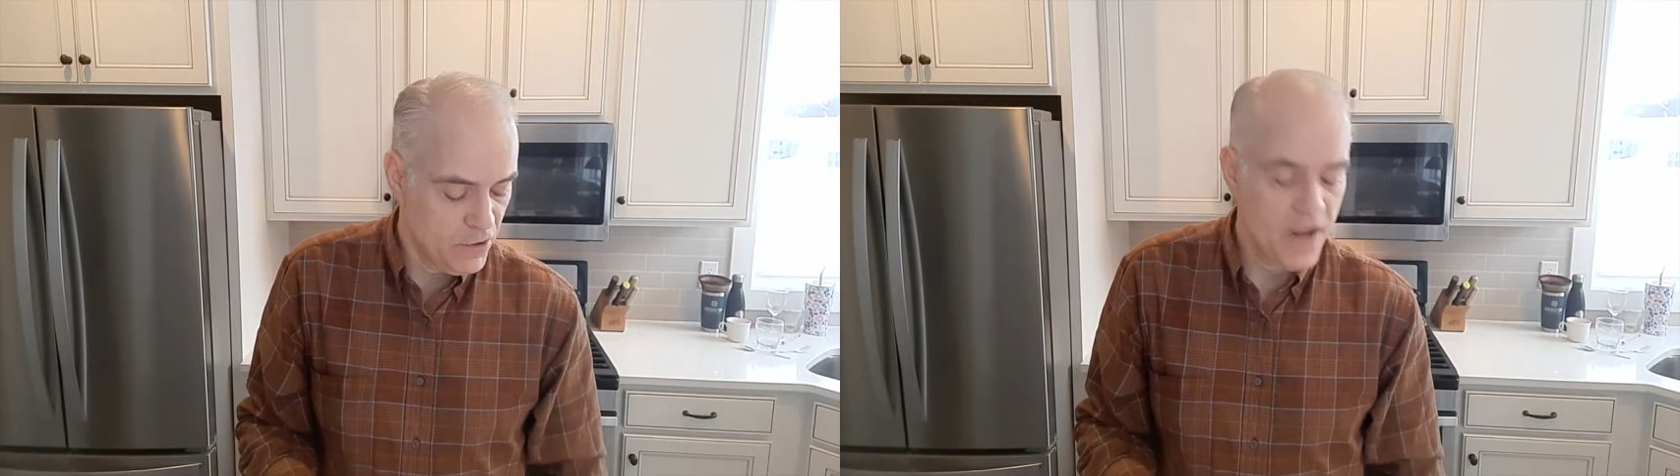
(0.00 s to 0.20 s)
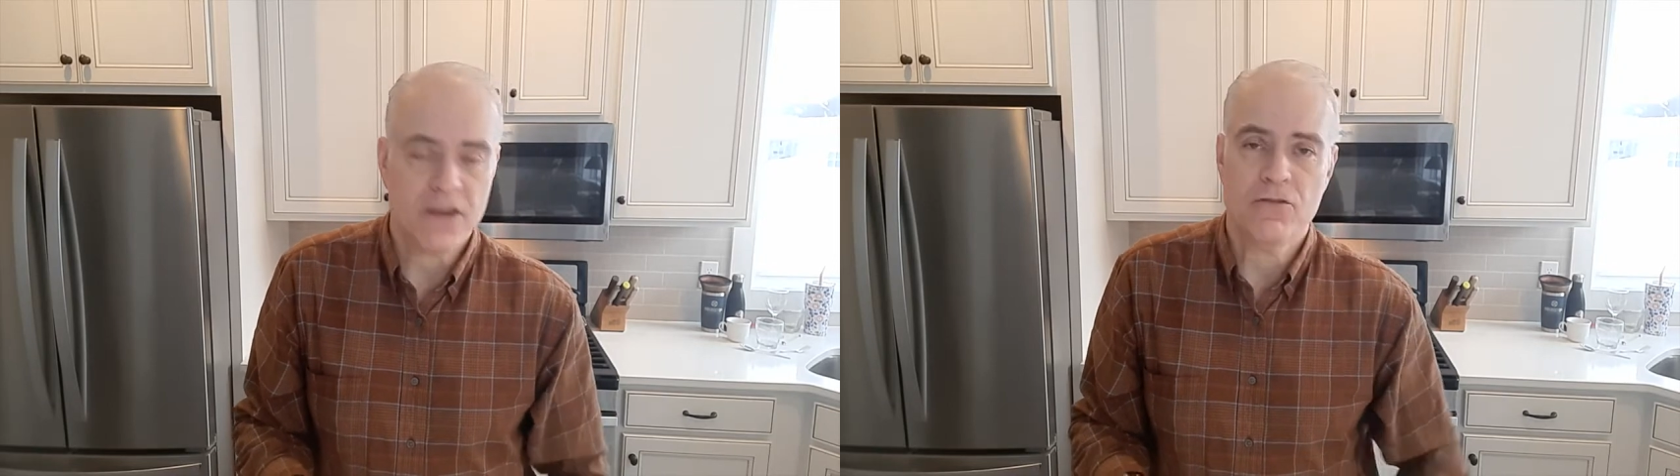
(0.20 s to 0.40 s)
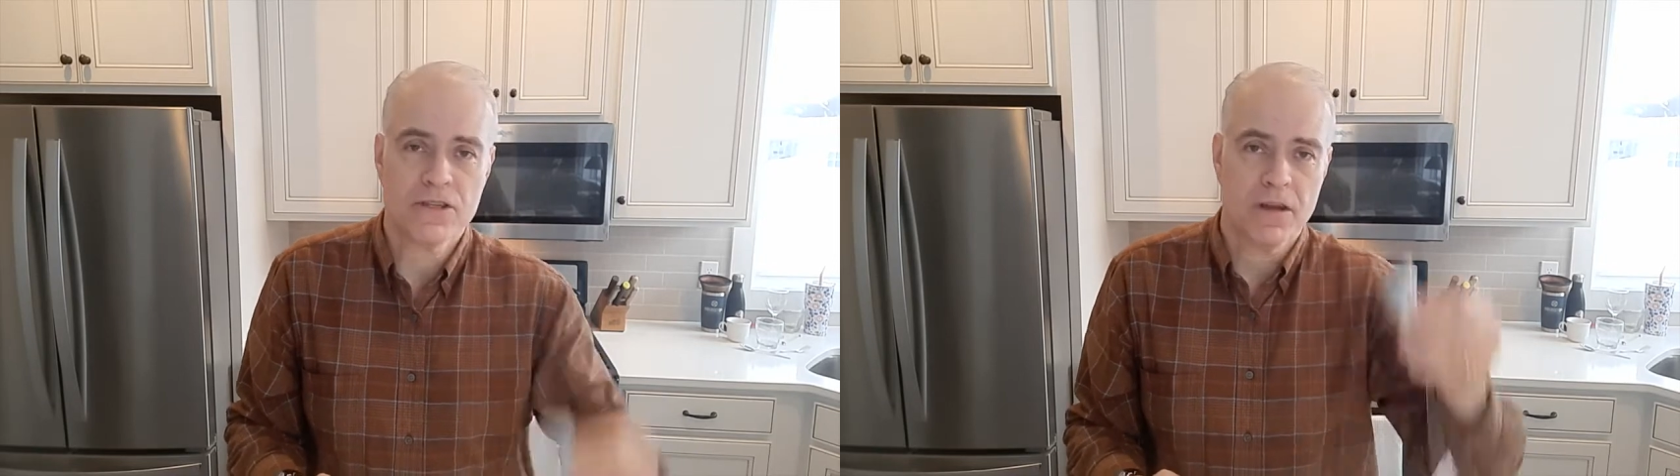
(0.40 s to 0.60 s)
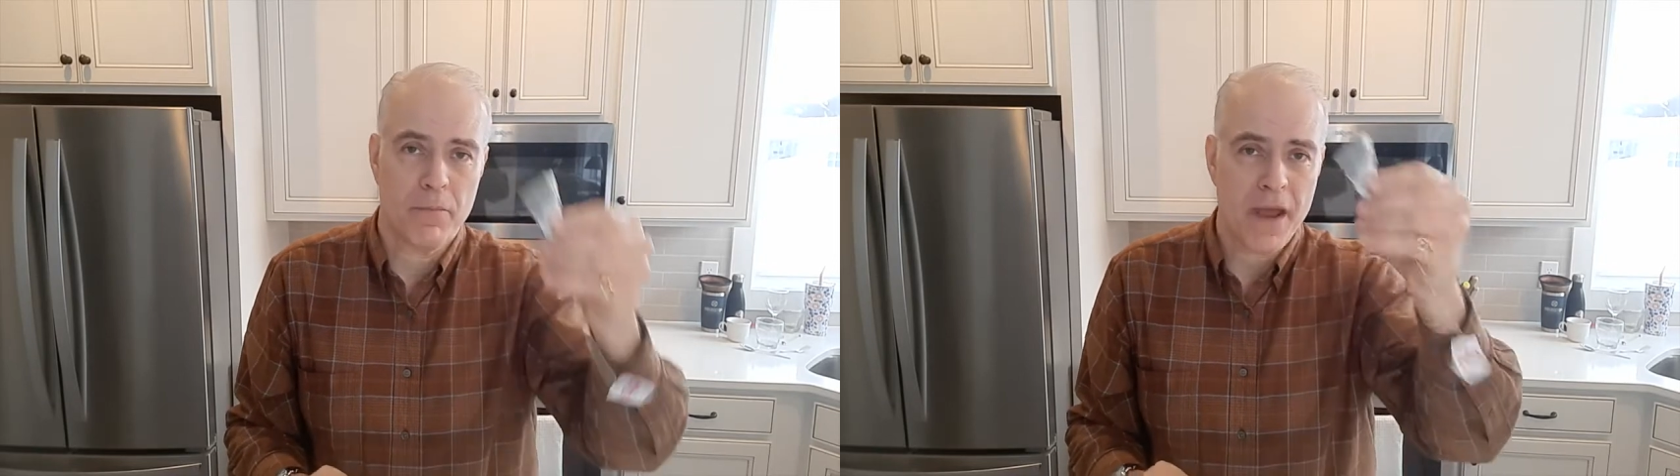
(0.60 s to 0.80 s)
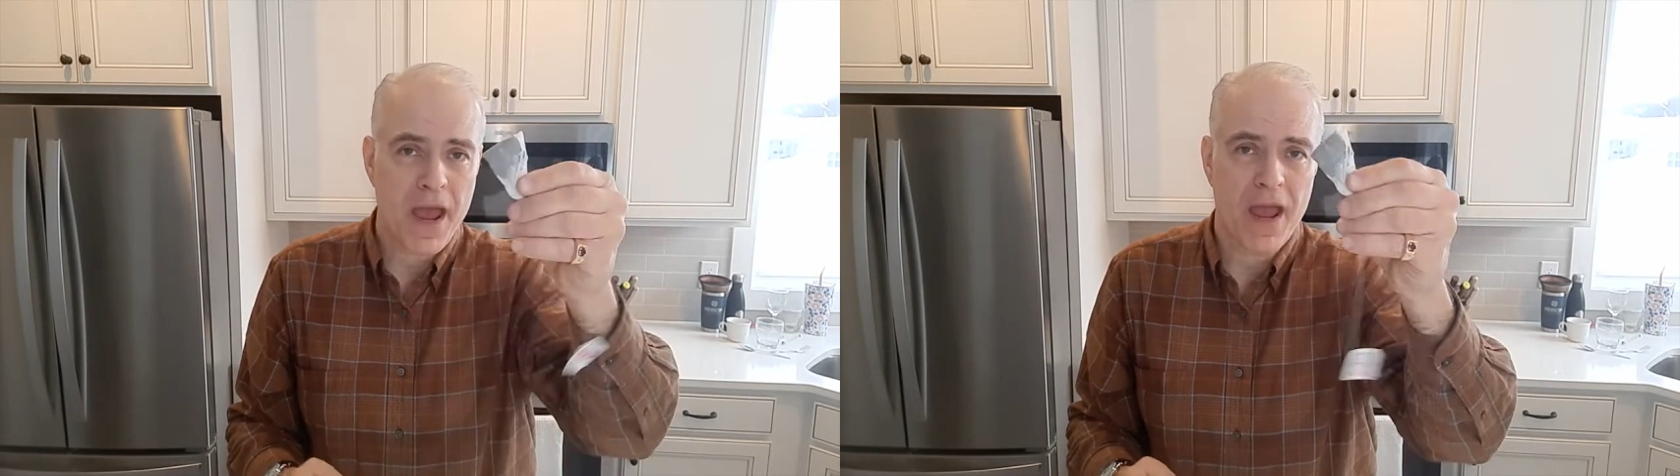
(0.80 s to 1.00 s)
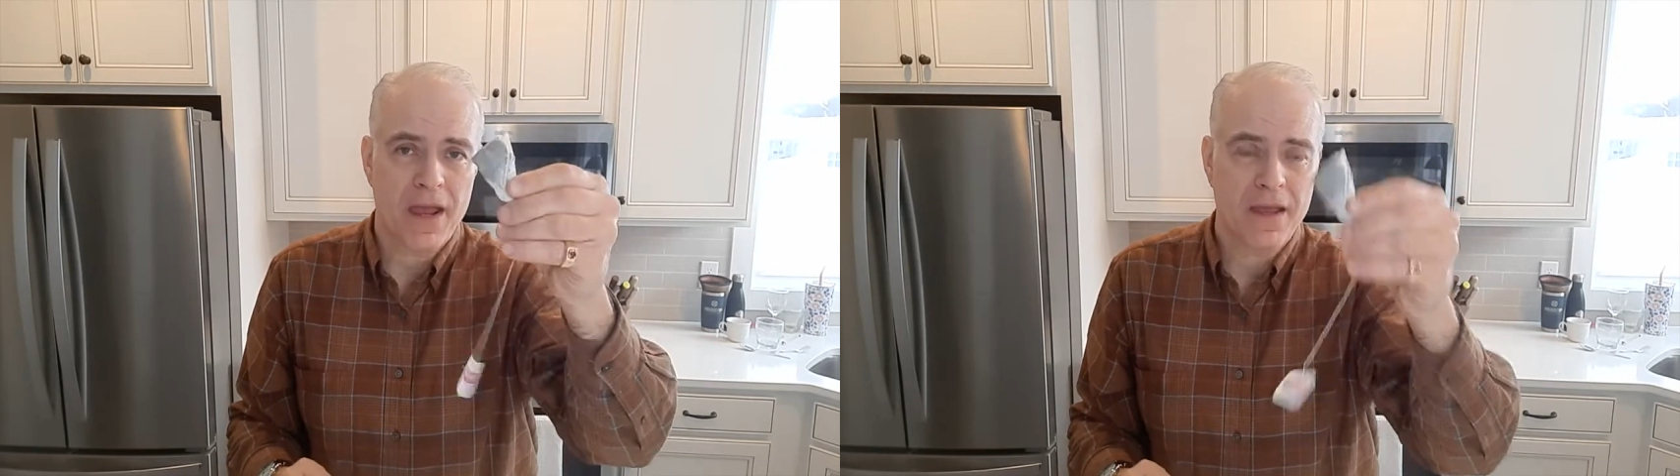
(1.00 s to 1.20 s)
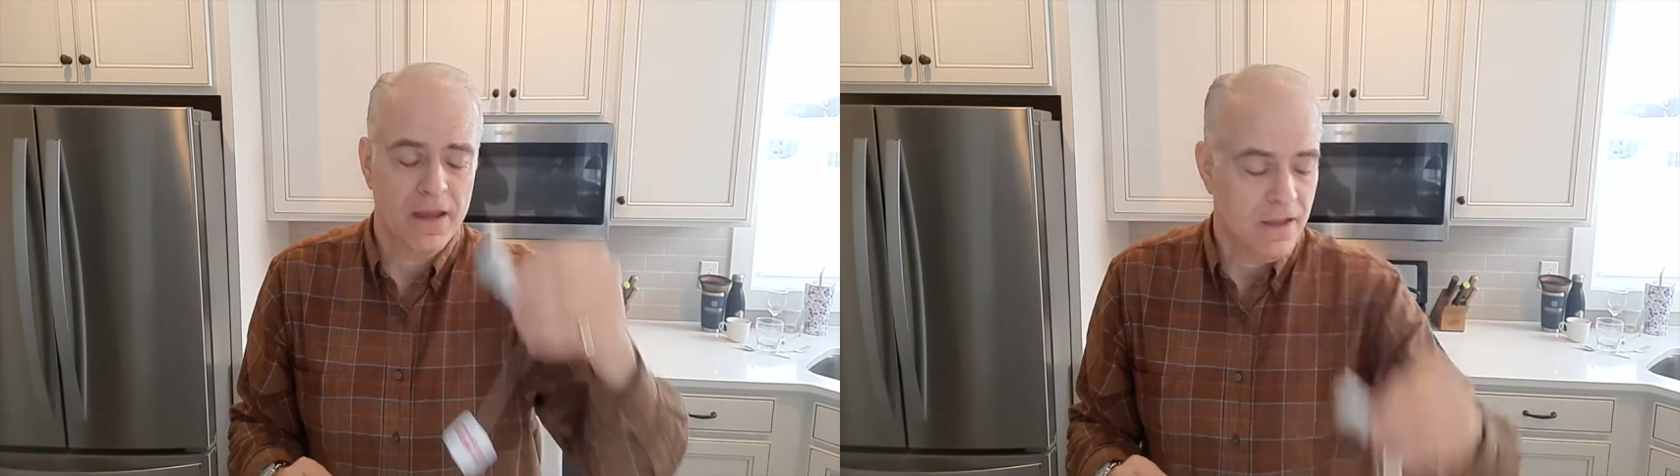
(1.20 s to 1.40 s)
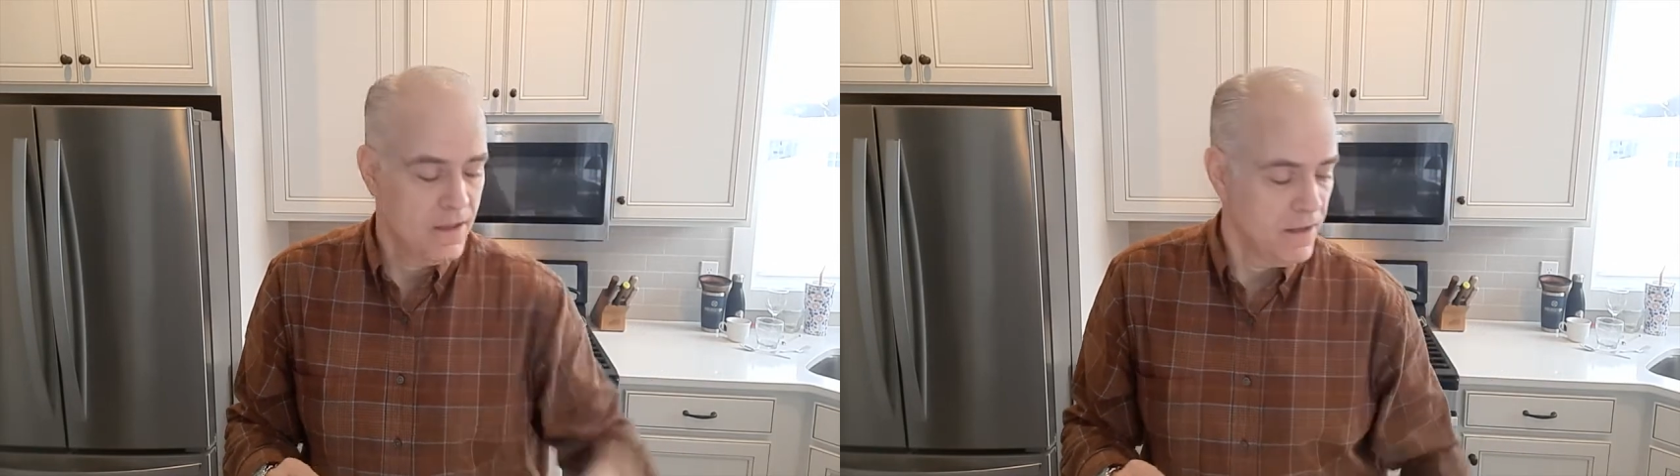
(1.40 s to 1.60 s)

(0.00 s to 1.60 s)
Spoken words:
not using the bag,